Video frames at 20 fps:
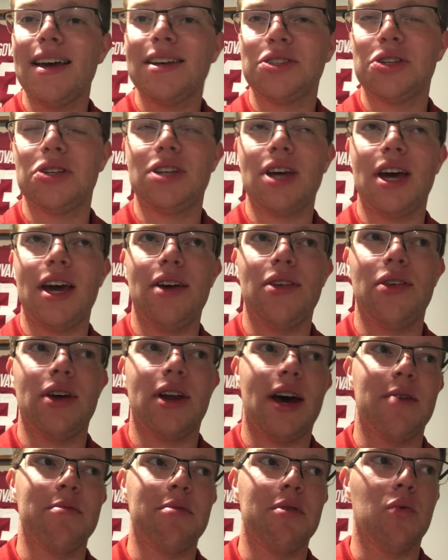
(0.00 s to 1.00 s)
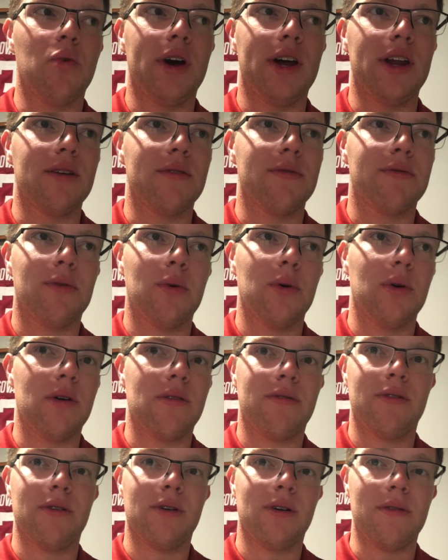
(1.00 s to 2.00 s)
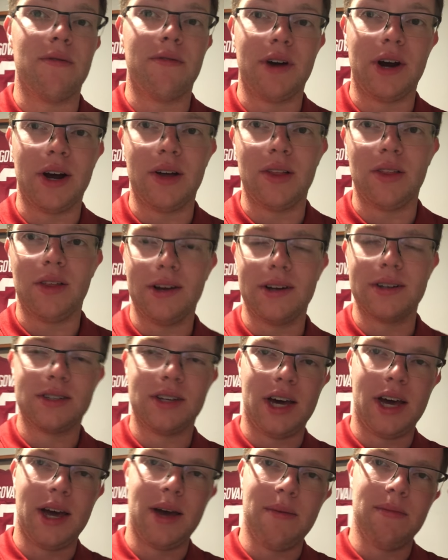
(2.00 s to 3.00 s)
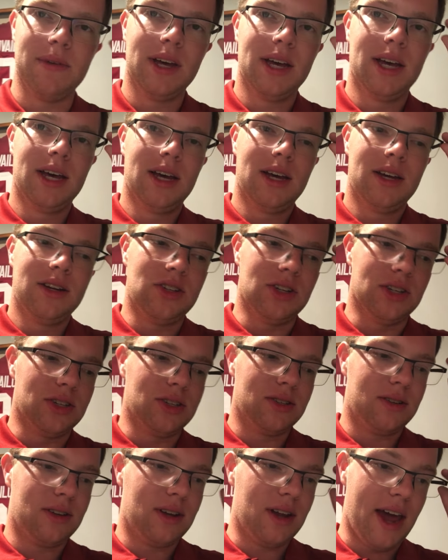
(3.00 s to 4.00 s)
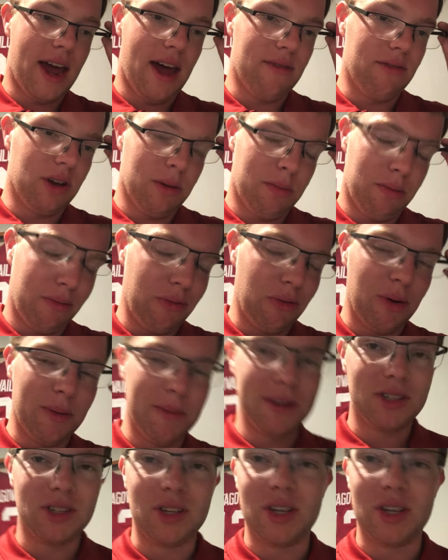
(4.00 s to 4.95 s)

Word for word: is a day that I've been waiting for for a very long time just having a performance